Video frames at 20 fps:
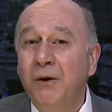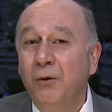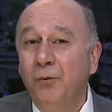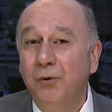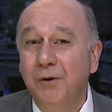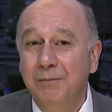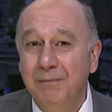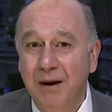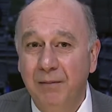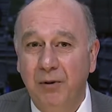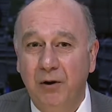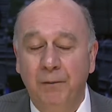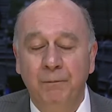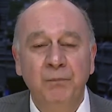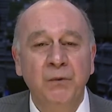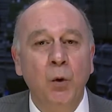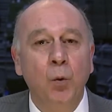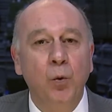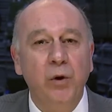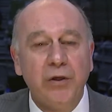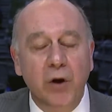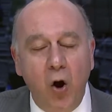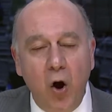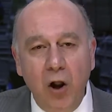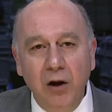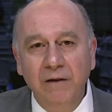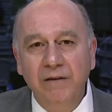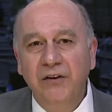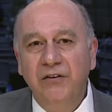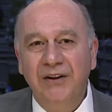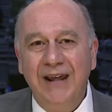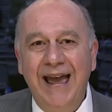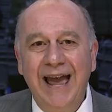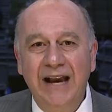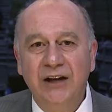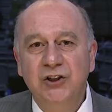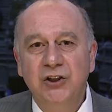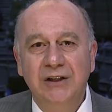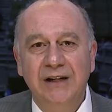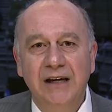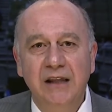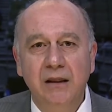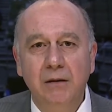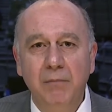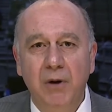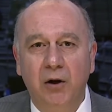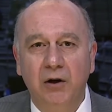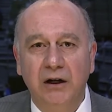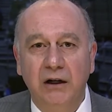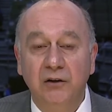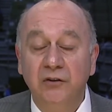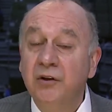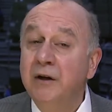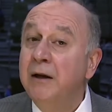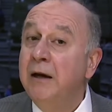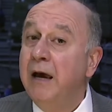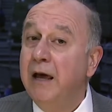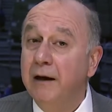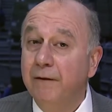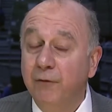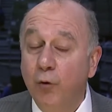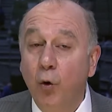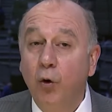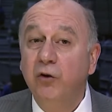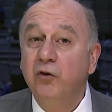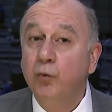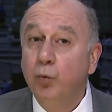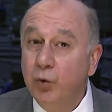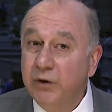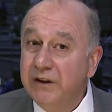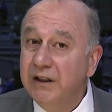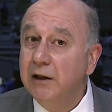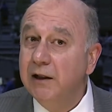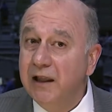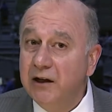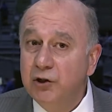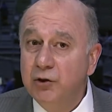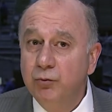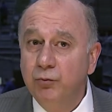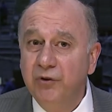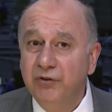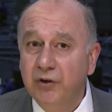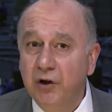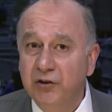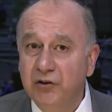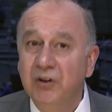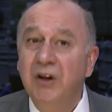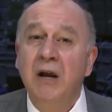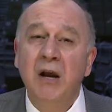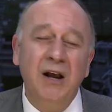Remember, with all of this action in the markets, and of course with the election results